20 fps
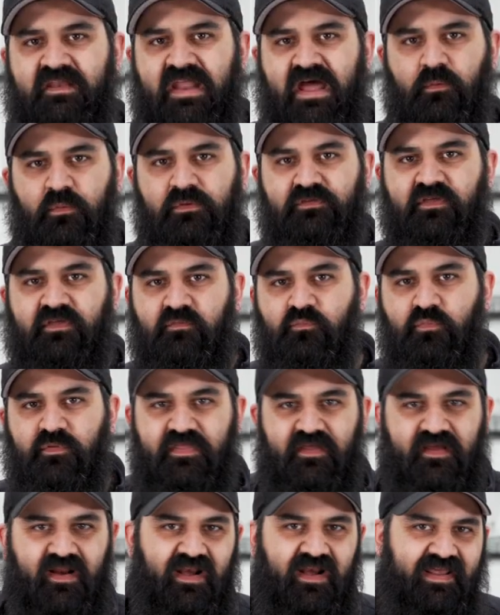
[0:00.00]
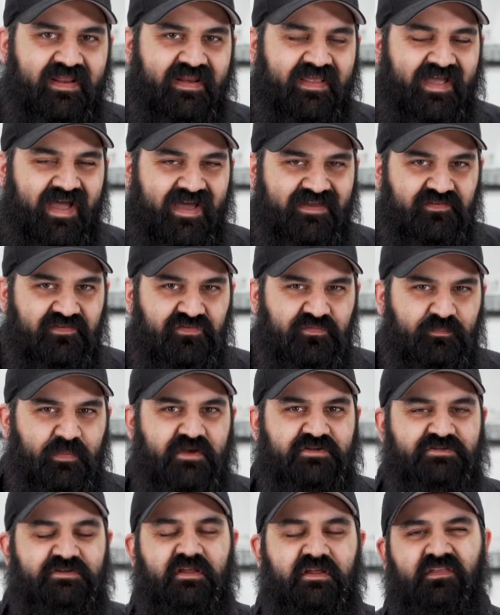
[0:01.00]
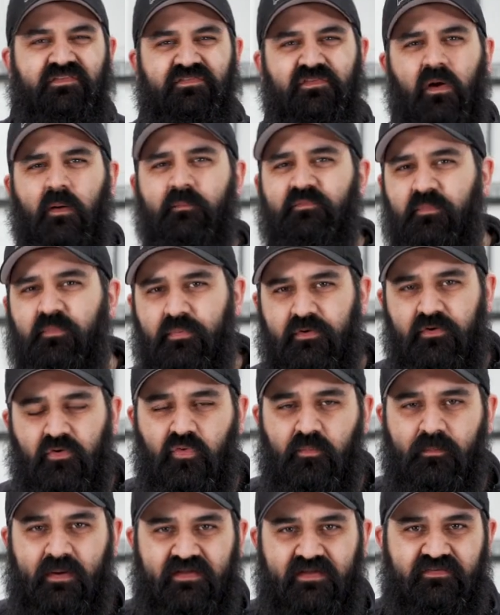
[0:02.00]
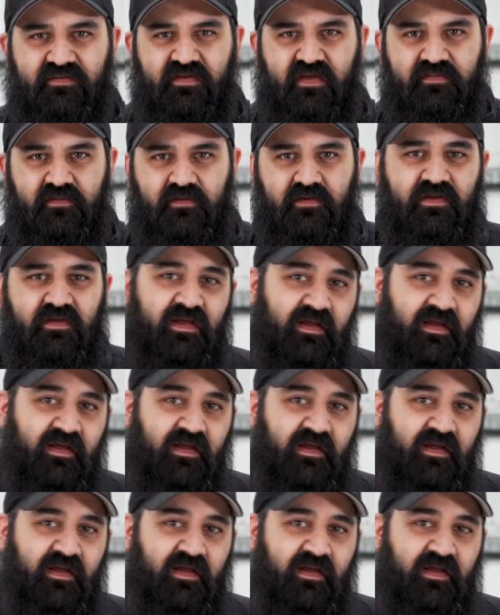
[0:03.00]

Now we're done with the cleaning and inspection, it's time to put it all back together.